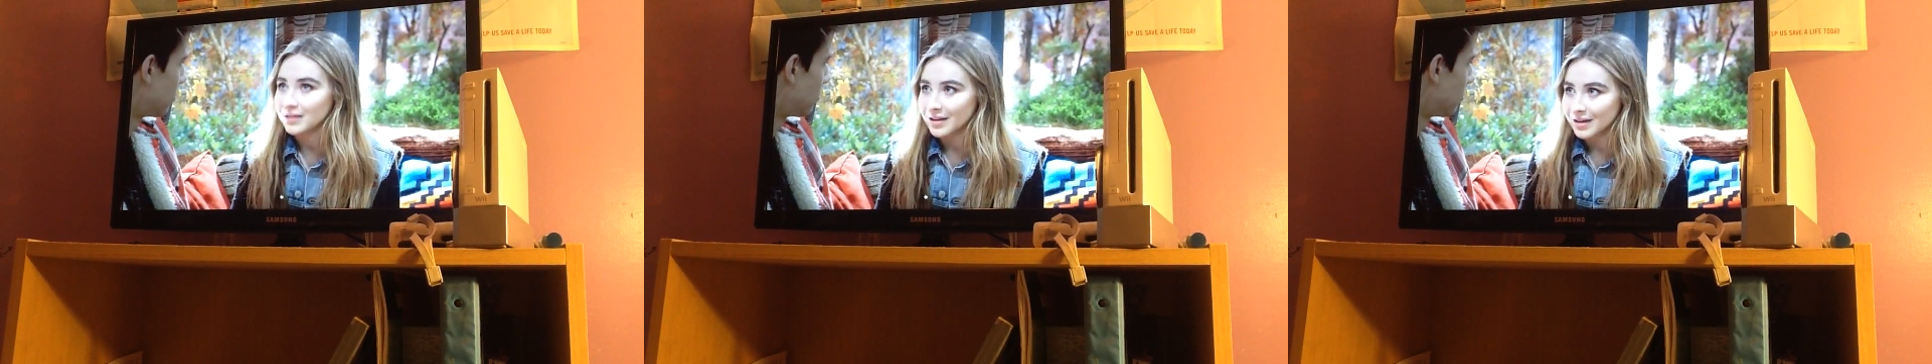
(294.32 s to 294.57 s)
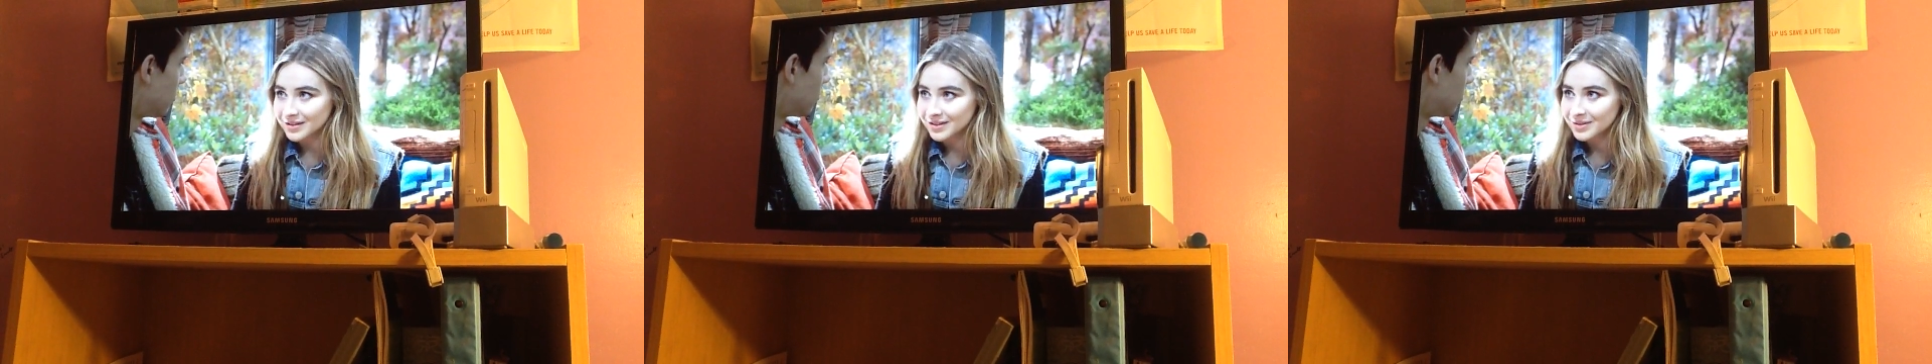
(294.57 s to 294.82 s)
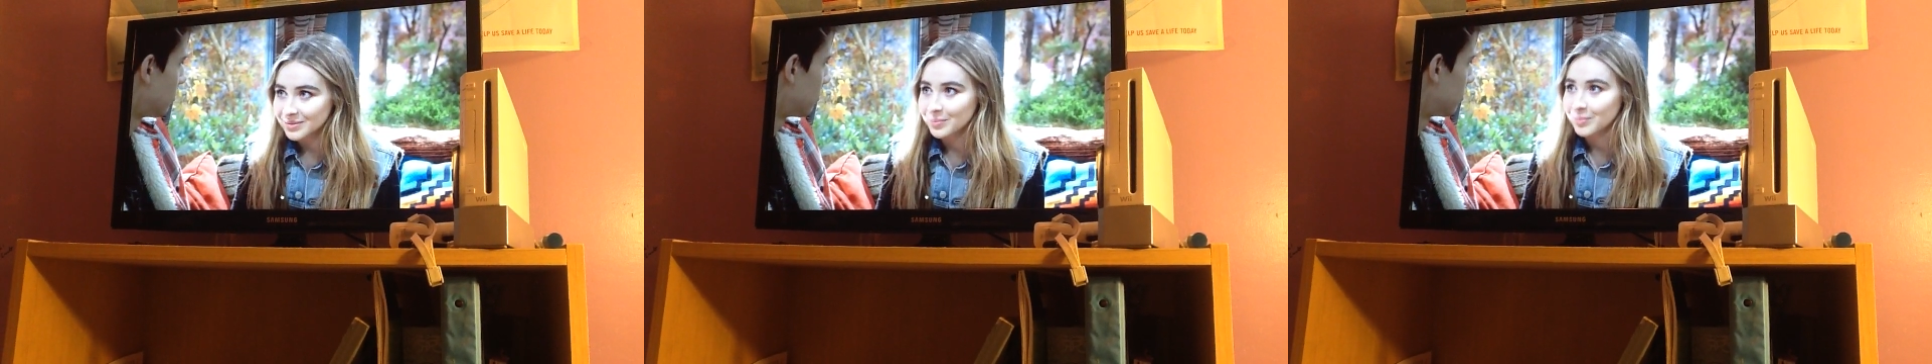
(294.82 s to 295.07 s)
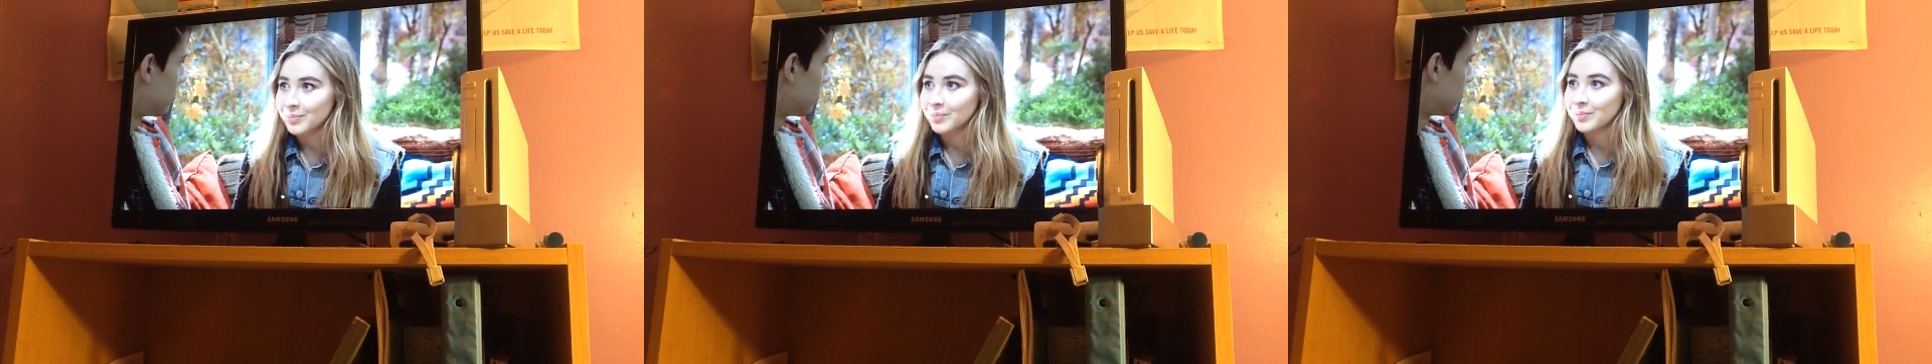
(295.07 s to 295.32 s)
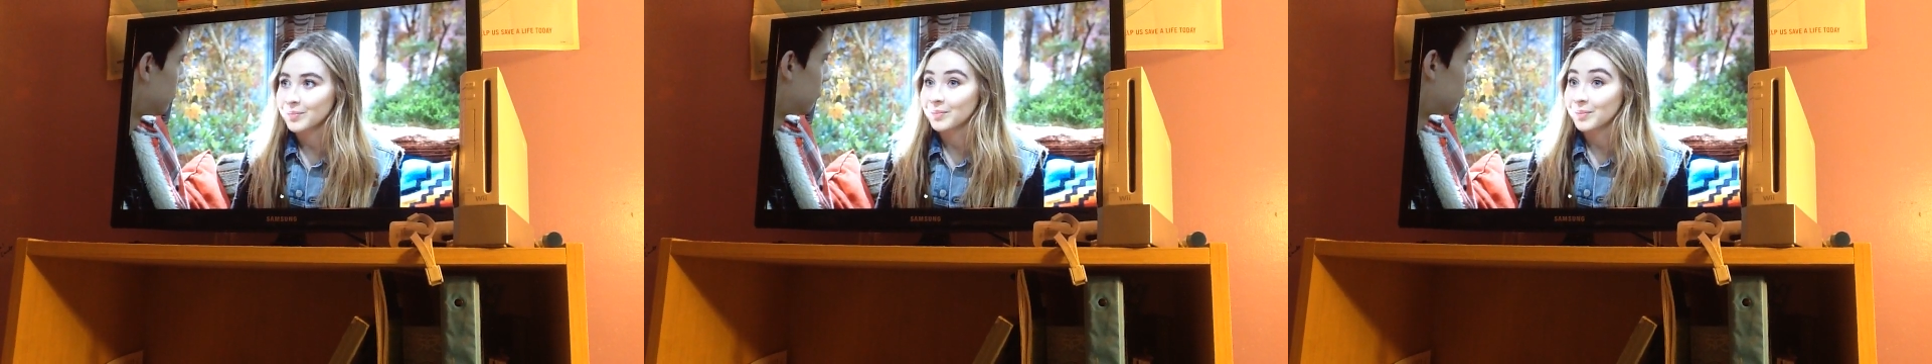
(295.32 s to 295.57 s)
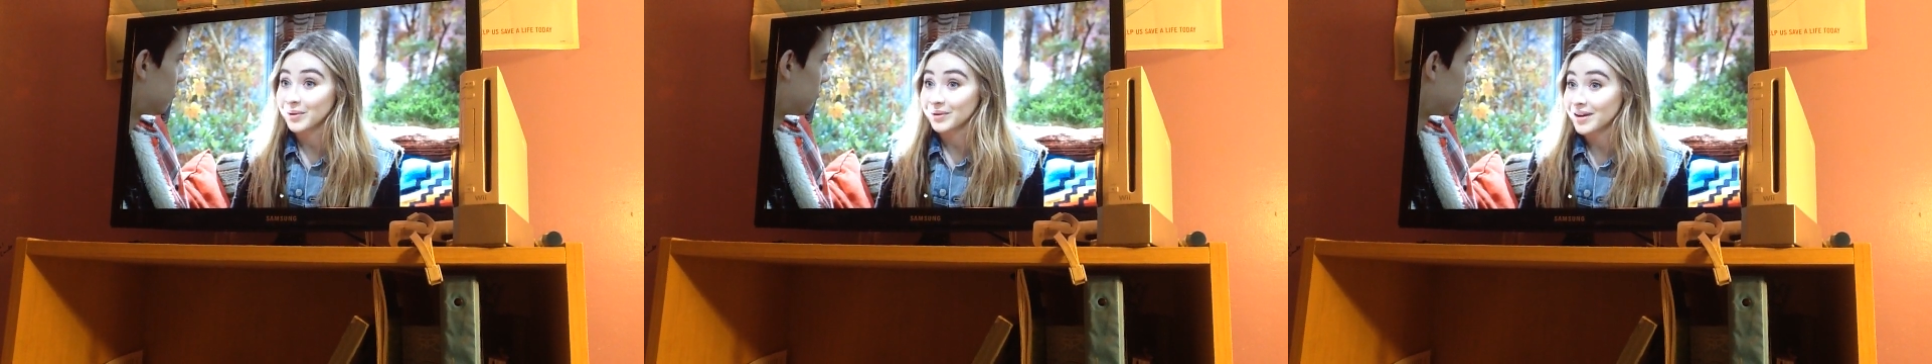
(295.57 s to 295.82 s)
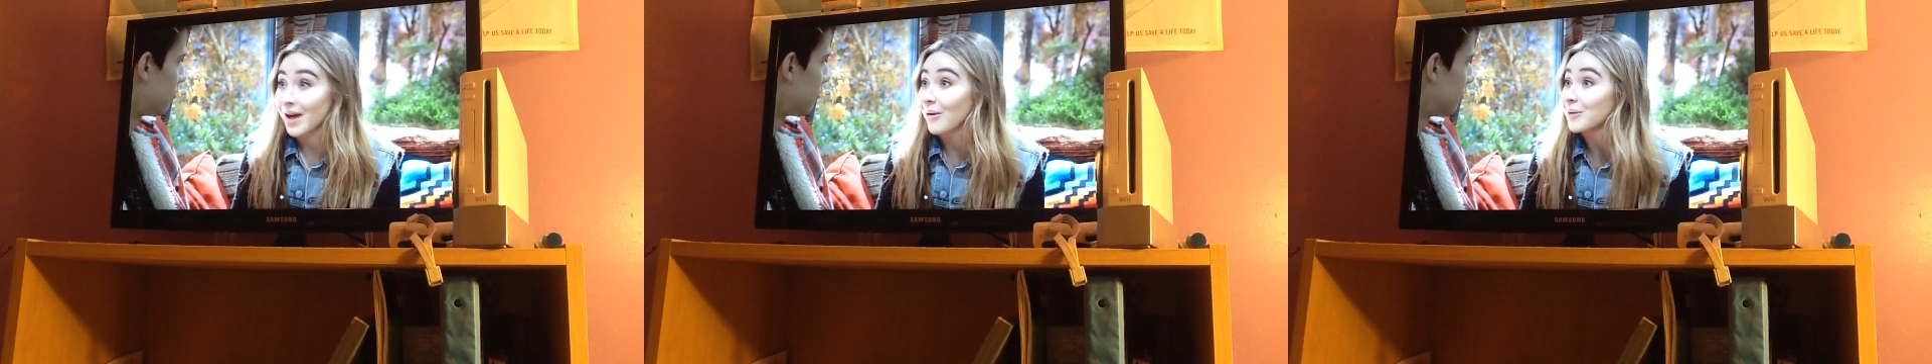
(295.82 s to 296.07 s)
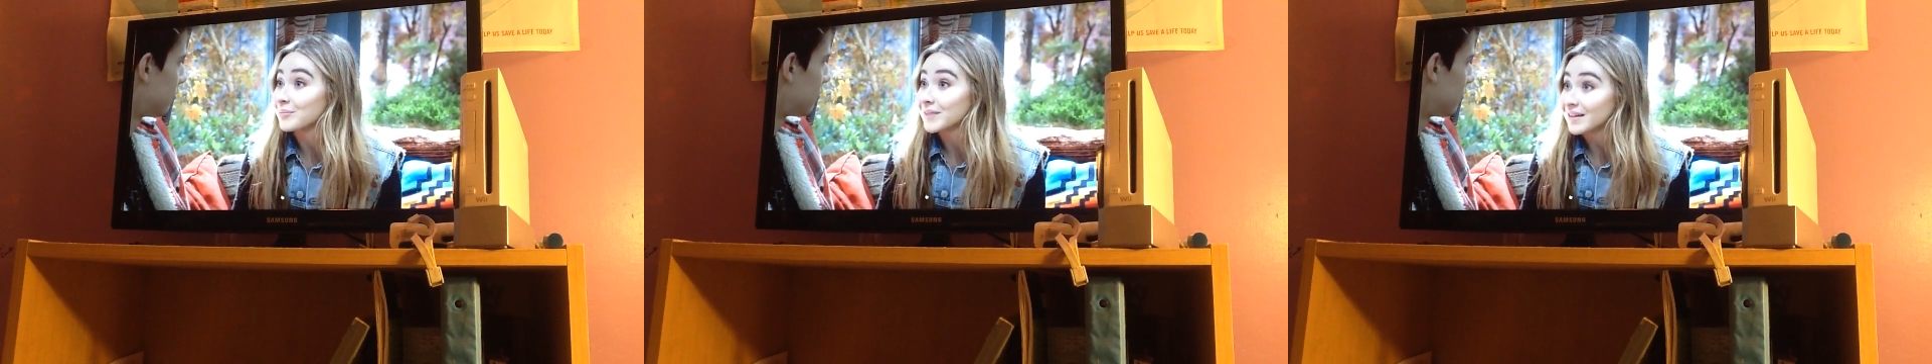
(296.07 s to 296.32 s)
Yes. But now
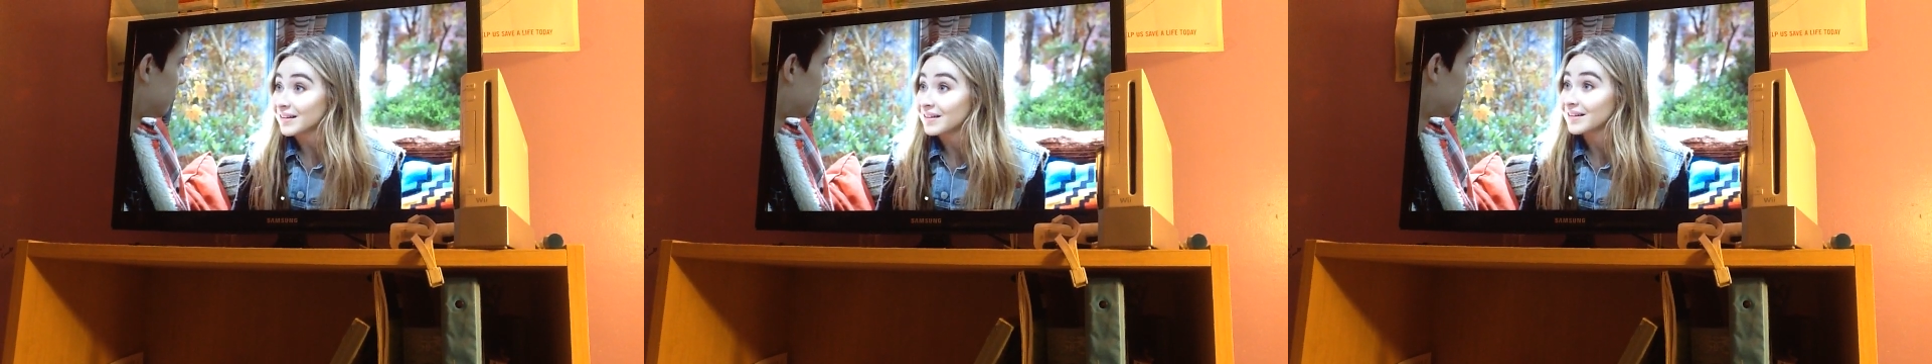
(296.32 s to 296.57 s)
I'm me